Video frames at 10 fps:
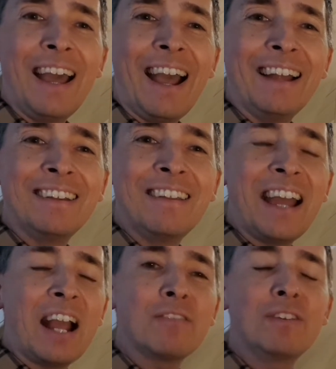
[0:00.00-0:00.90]
and they
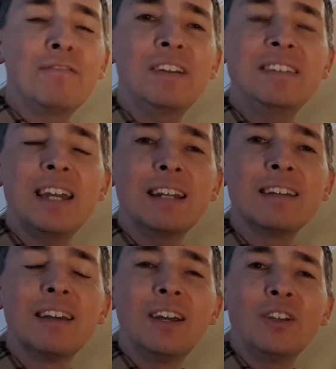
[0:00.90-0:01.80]
have to fit in
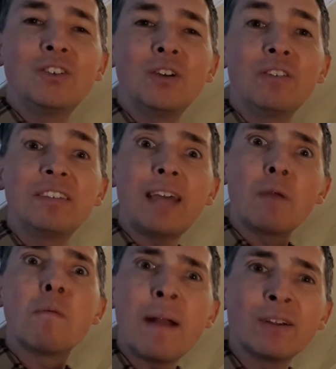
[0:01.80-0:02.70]
to the same
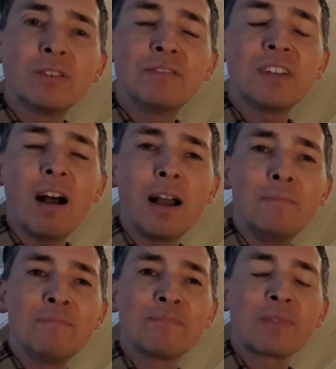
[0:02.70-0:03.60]
amount of time.